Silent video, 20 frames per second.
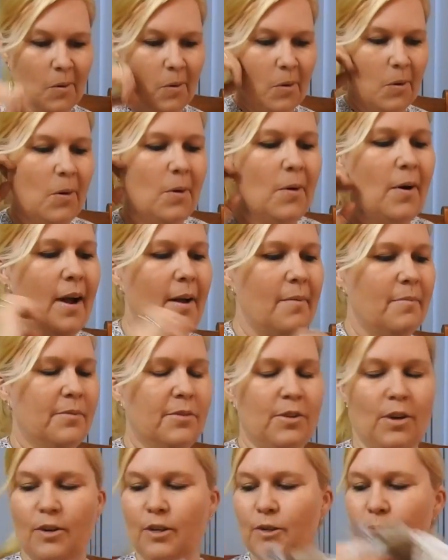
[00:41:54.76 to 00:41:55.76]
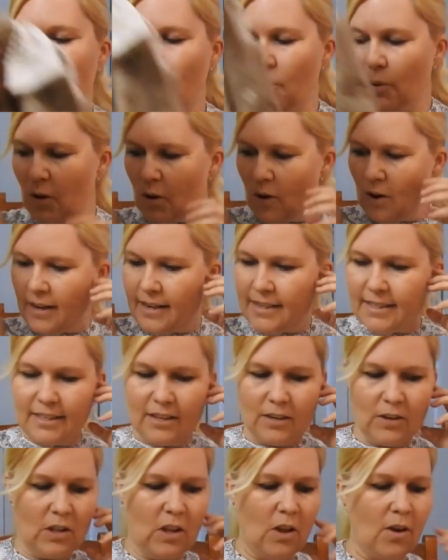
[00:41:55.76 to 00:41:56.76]
Alright, so let's pull all these
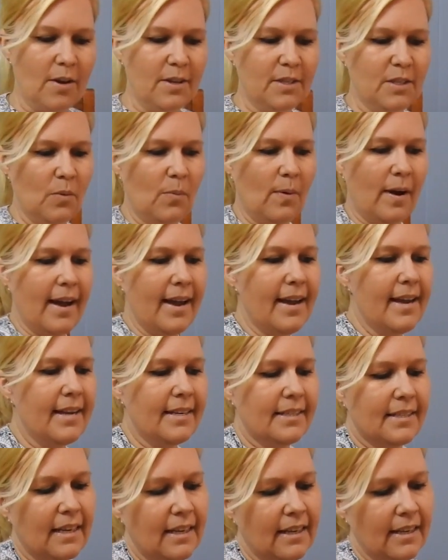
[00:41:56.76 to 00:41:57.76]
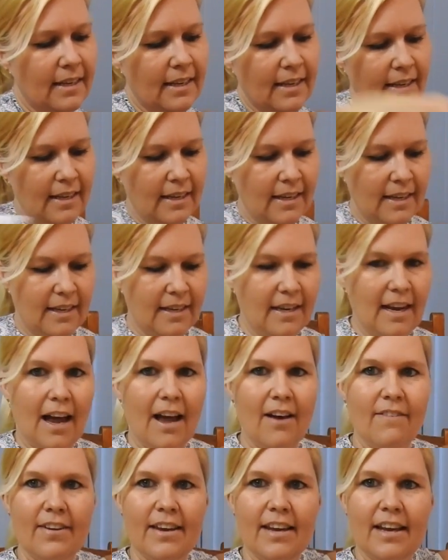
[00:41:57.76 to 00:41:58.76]
little clothes away. He's
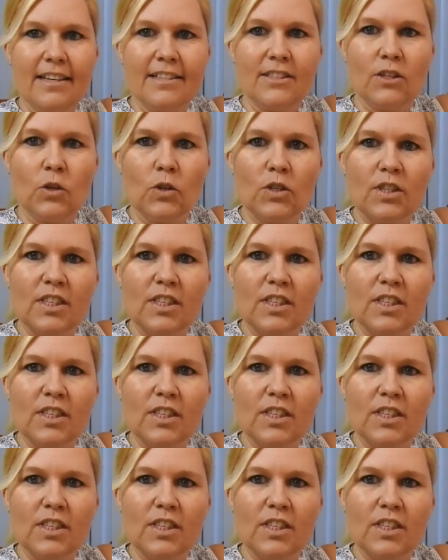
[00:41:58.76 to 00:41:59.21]
having his little